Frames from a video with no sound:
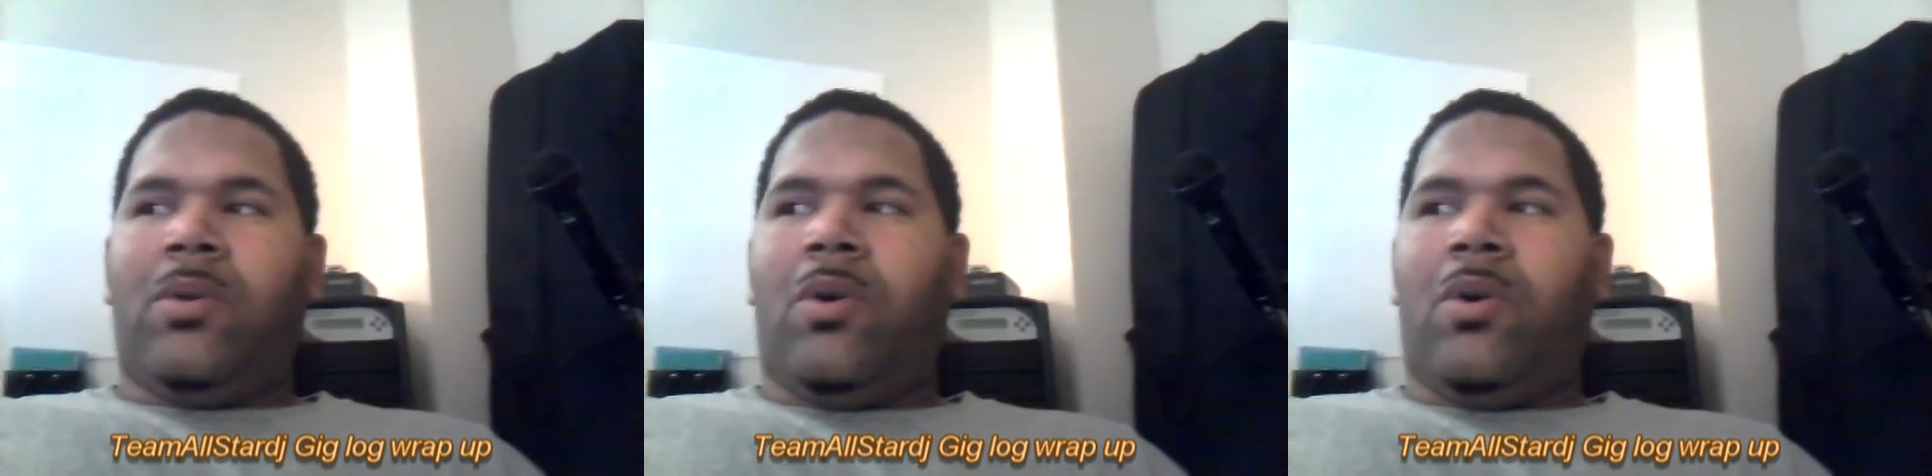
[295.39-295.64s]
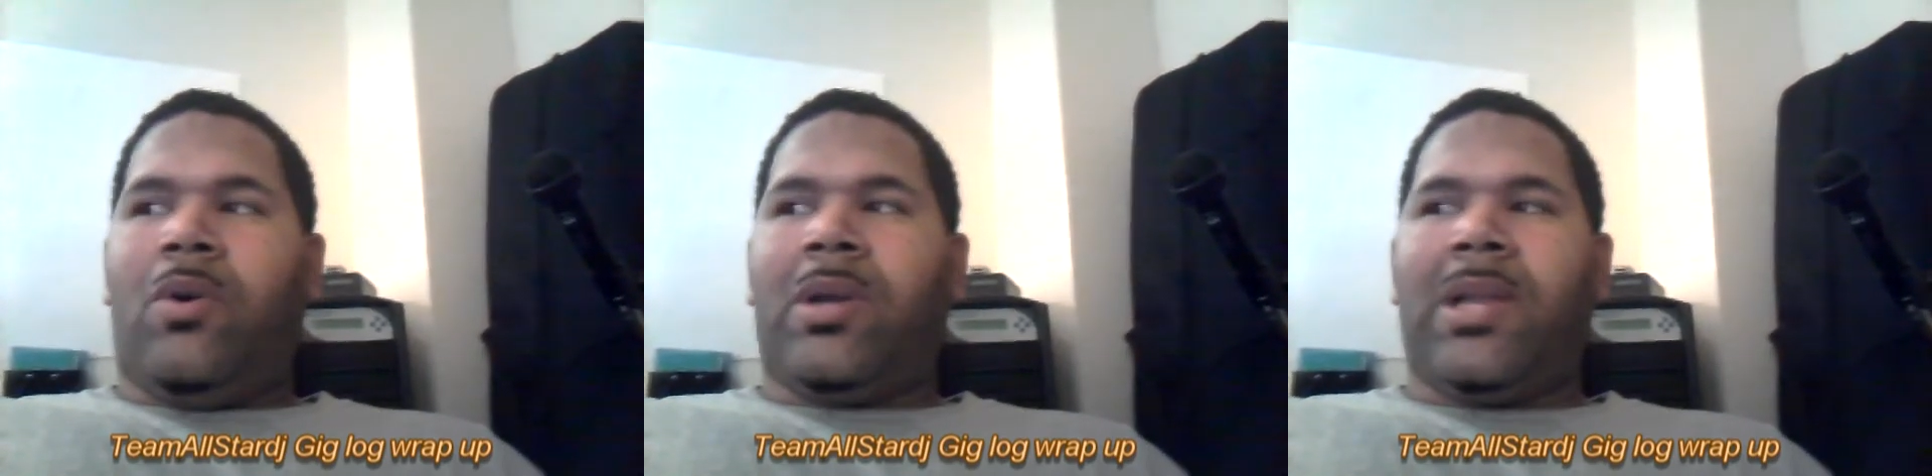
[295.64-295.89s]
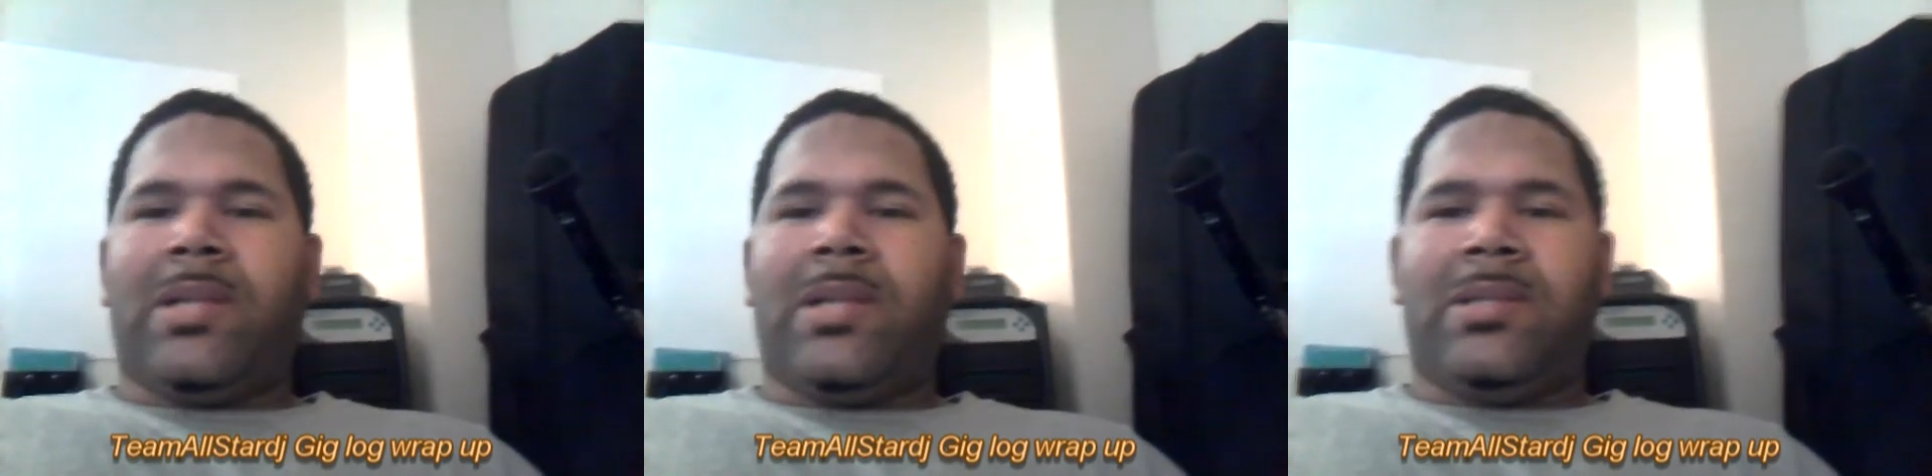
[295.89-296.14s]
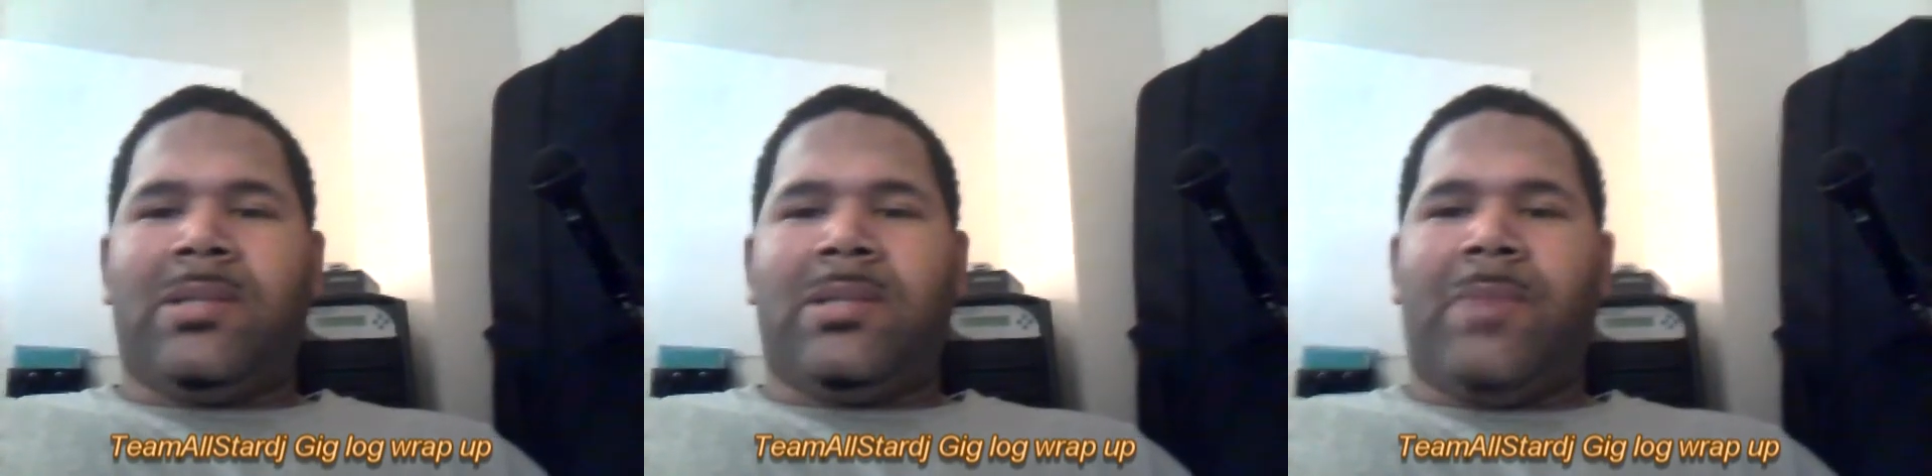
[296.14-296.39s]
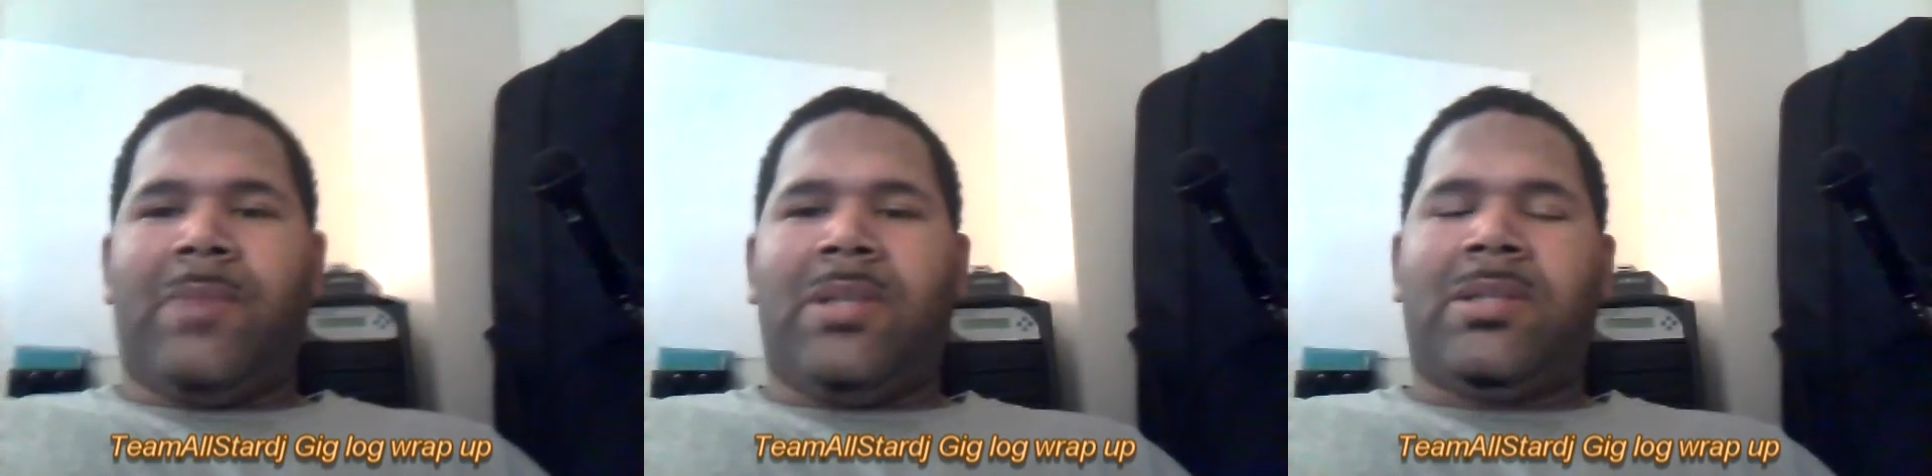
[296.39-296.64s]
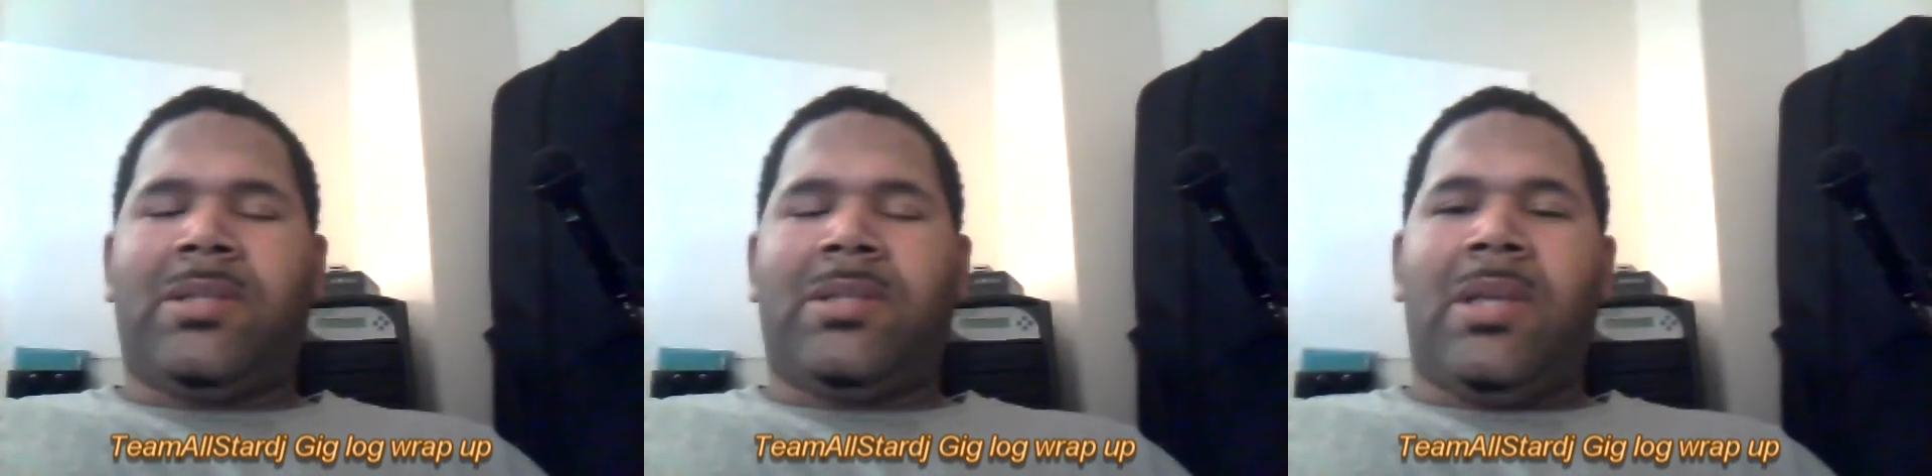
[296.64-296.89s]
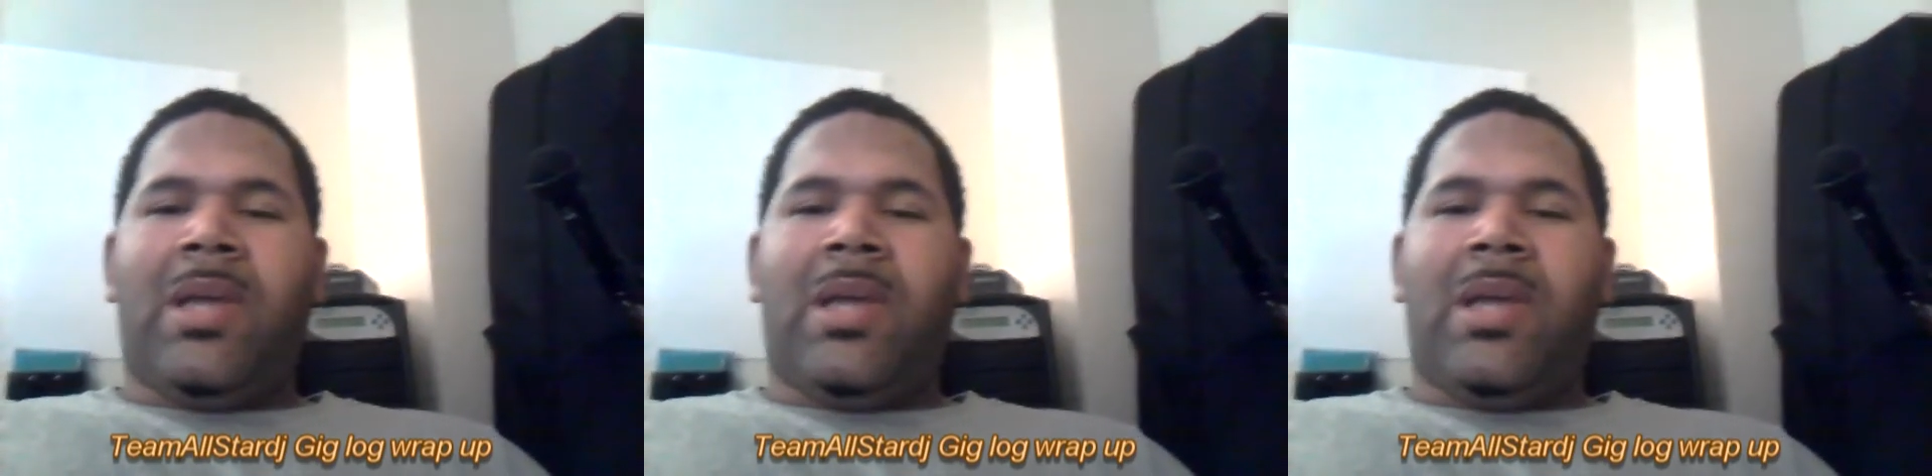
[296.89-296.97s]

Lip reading: or connect into somebody's